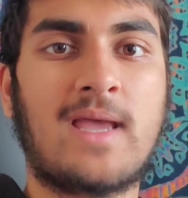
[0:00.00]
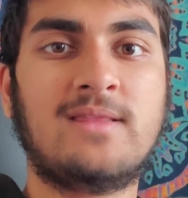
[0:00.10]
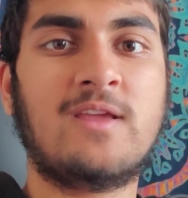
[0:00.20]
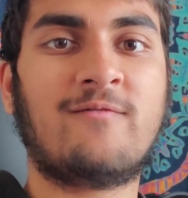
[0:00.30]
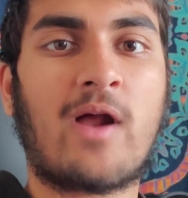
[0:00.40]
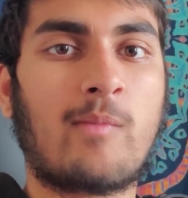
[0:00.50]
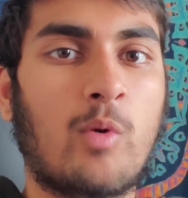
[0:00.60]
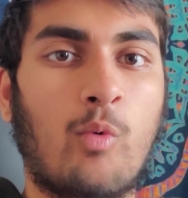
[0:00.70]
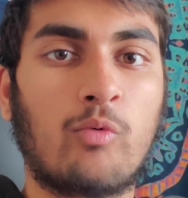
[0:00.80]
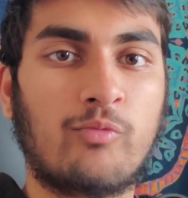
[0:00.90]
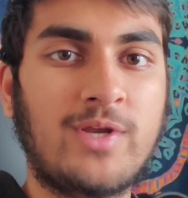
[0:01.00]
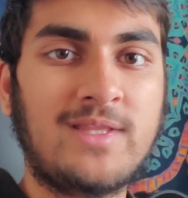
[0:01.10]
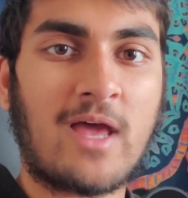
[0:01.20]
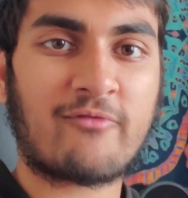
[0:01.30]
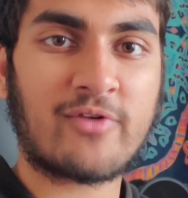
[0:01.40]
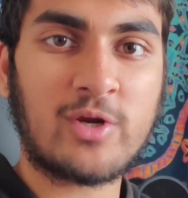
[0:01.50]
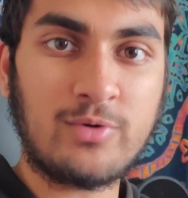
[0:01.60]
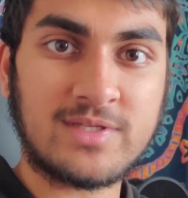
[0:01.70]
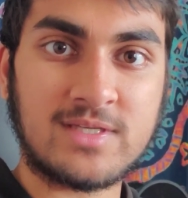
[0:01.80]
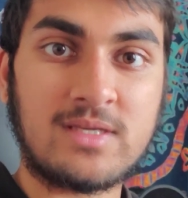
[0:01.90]
and the environment will read that
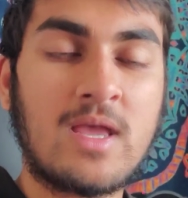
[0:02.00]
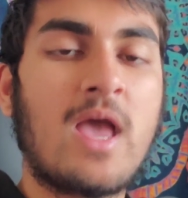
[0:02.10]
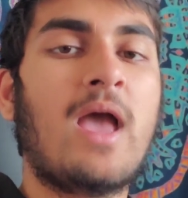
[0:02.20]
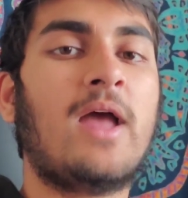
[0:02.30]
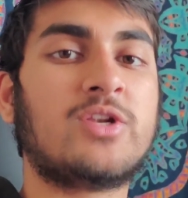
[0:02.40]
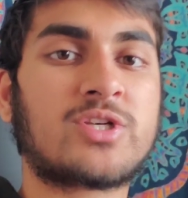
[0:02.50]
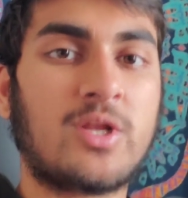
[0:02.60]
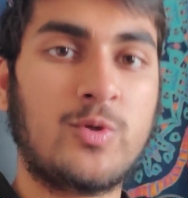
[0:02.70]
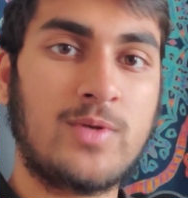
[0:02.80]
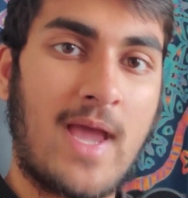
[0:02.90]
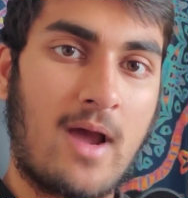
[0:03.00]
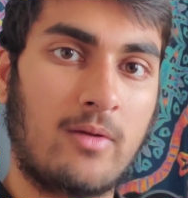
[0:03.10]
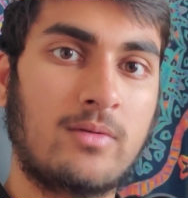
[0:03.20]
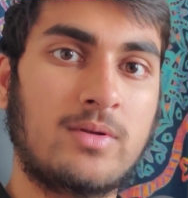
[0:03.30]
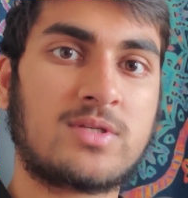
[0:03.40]
frequency and shut you down.